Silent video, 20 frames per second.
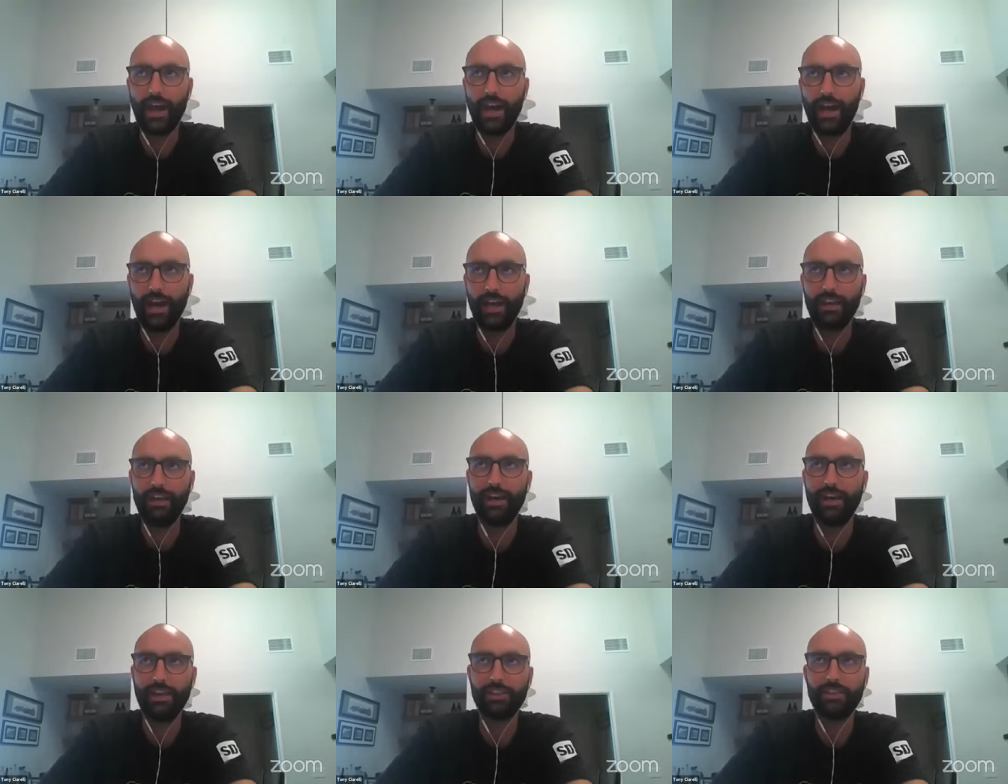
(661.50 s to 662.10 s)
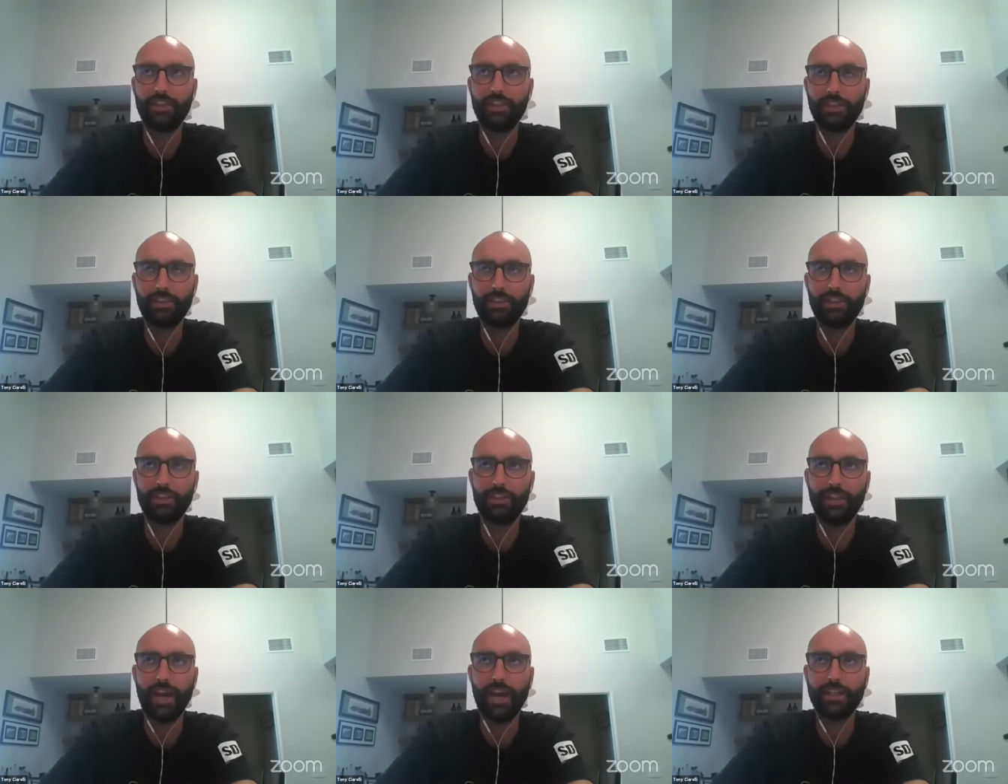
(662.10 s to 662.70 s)
I, I think
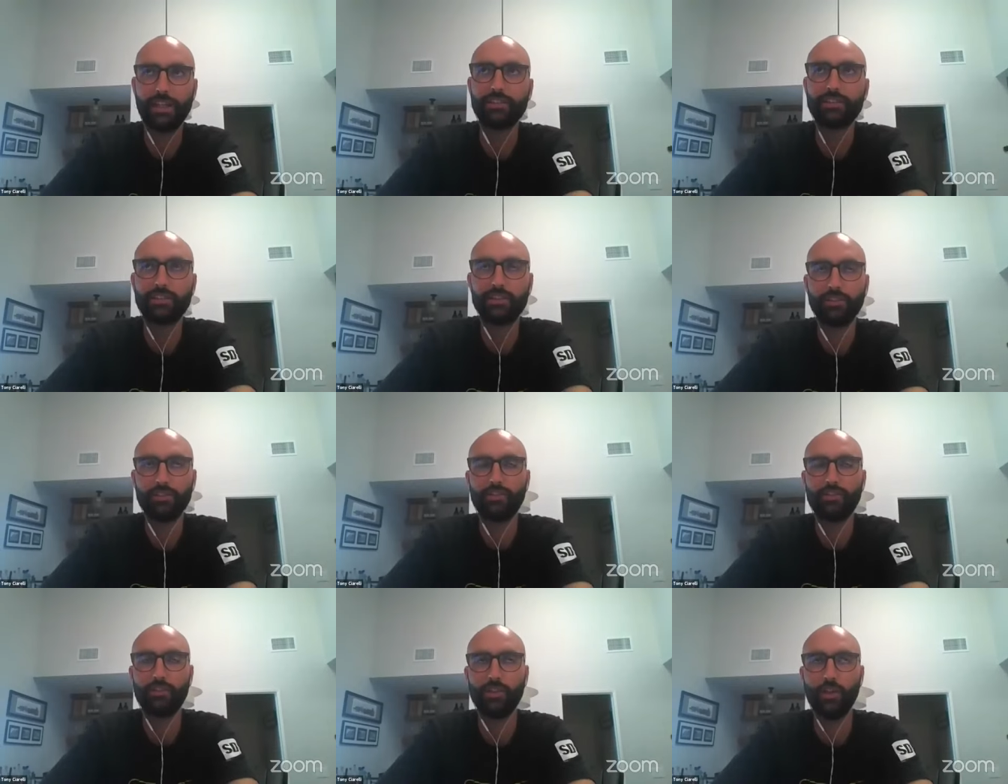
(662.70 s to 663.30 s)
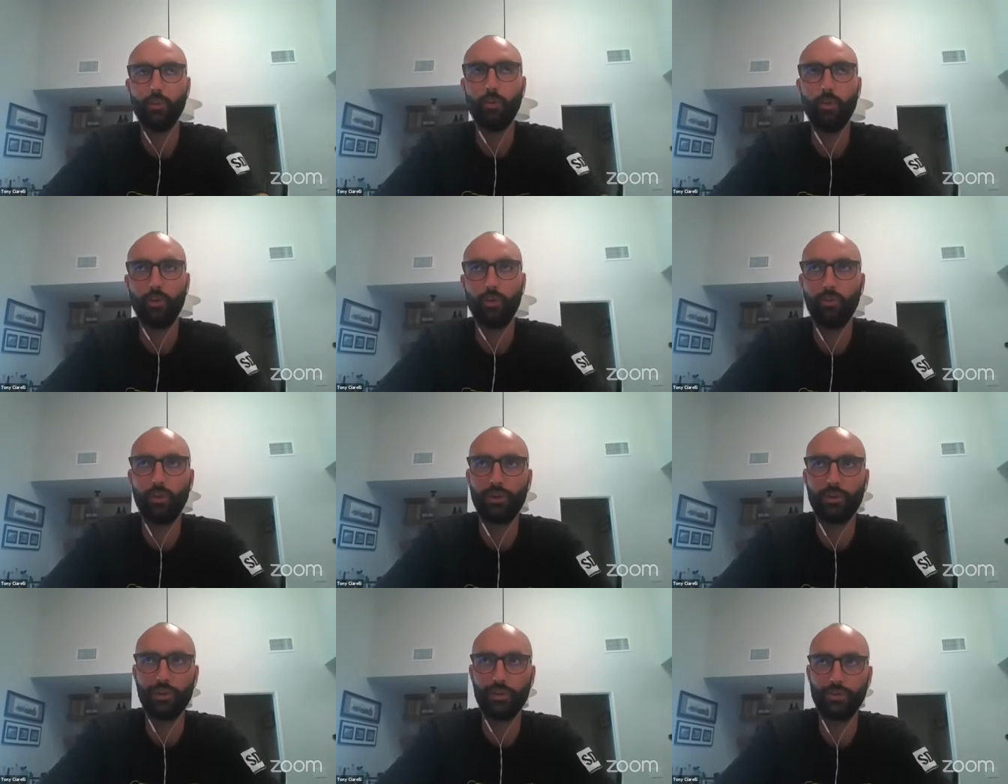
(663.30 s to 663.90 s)
that that's so.
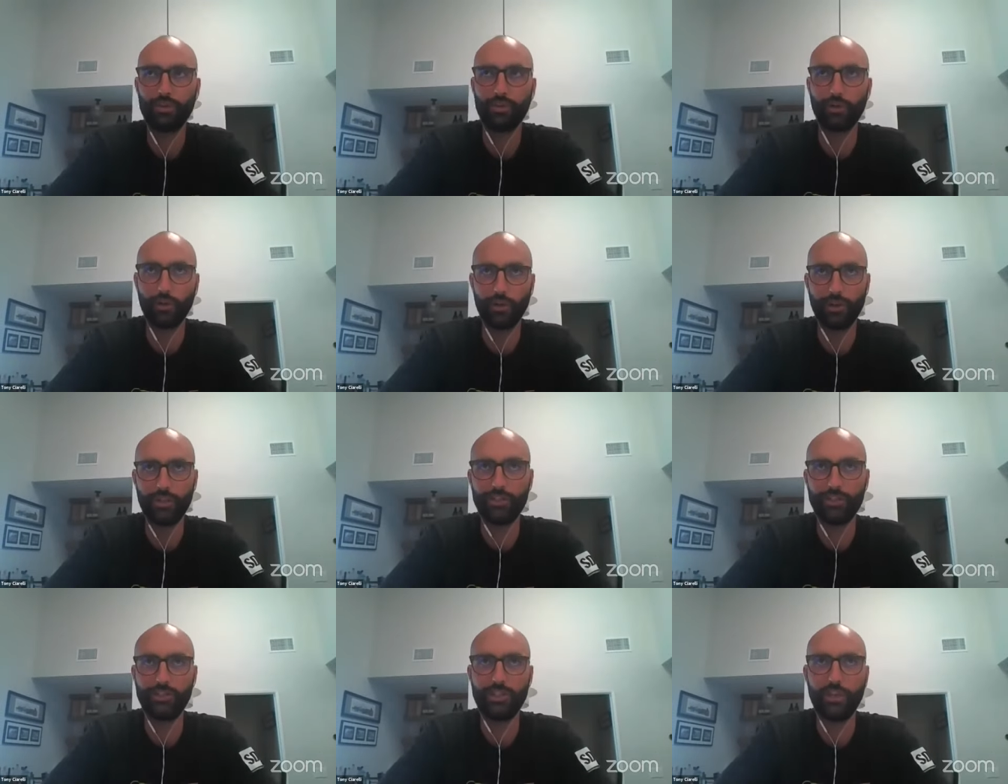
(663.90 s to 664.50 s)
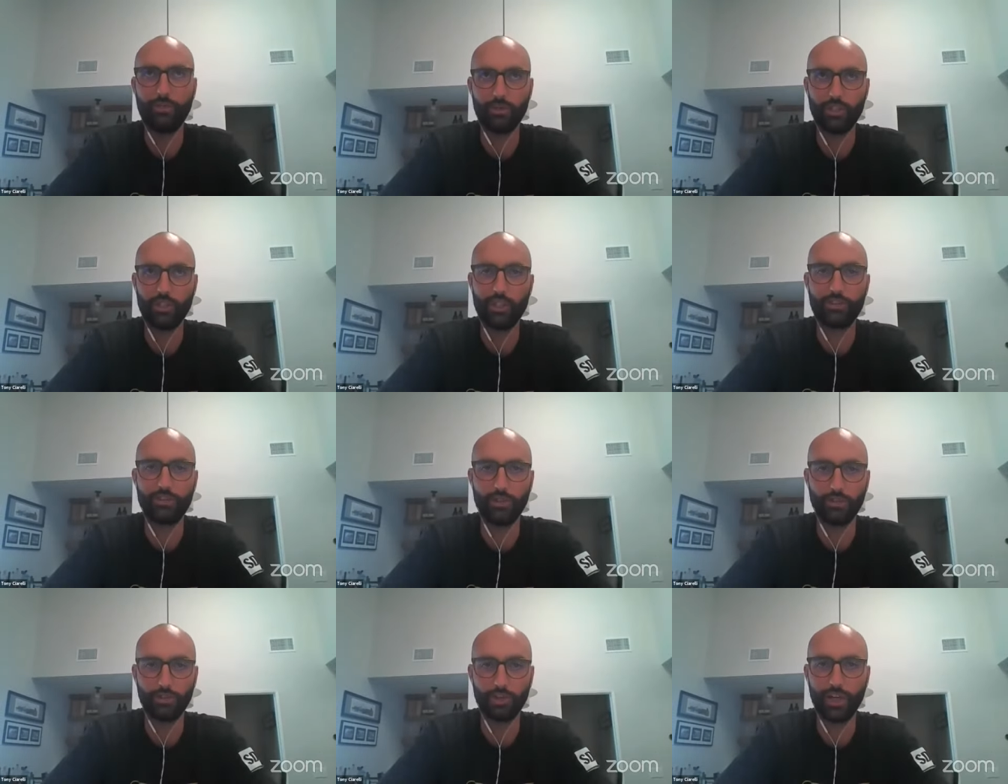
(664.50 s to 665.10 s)
One of the stories that
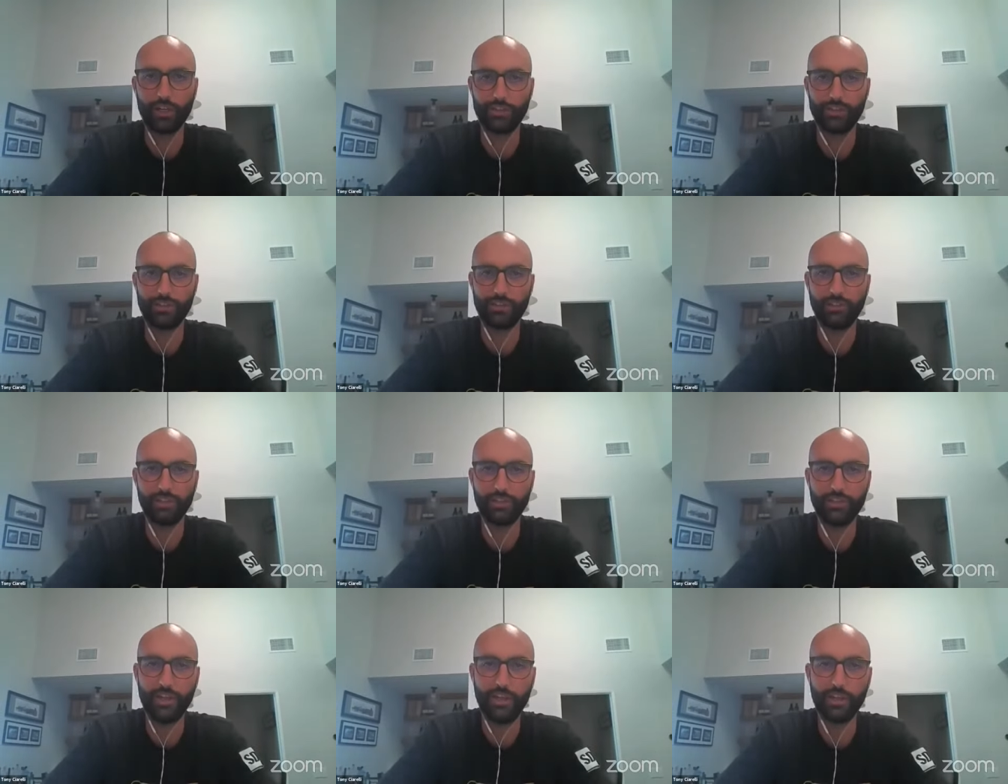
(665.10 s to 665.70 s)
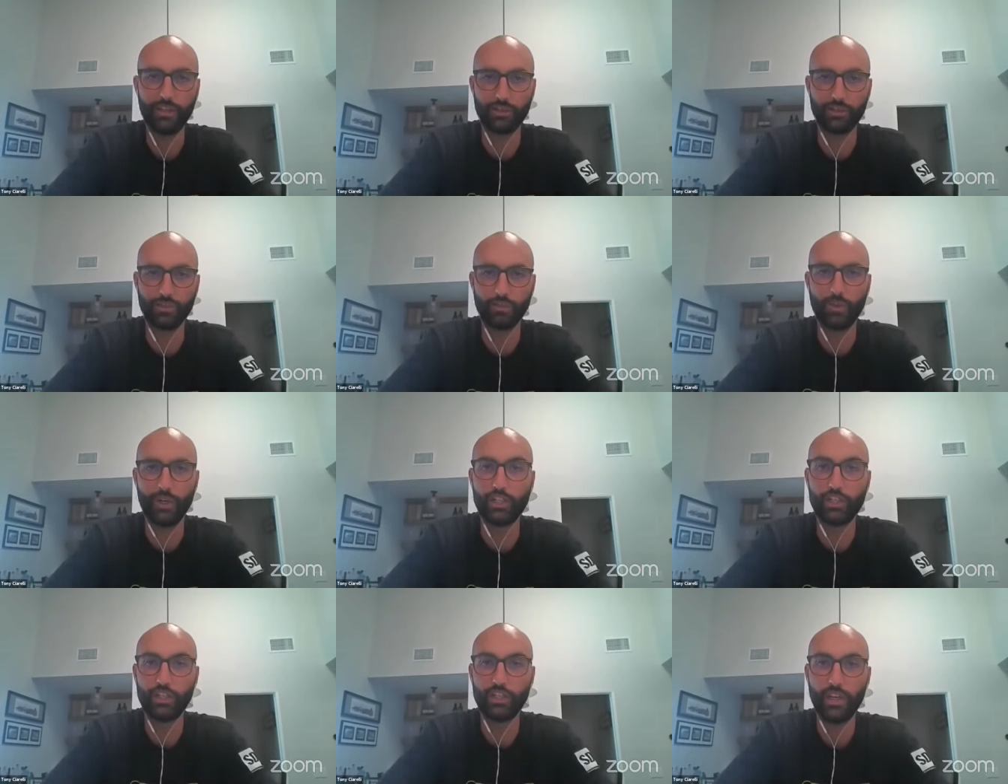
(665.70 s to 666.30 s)
Magento constantly tells,
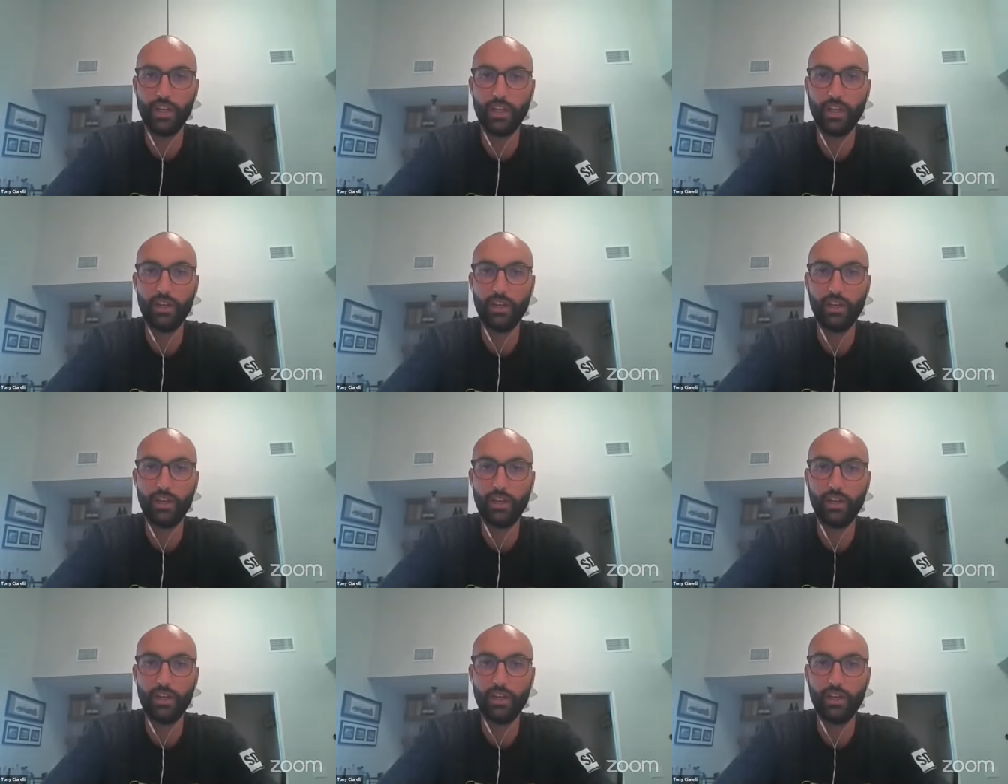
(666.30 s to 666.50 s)
which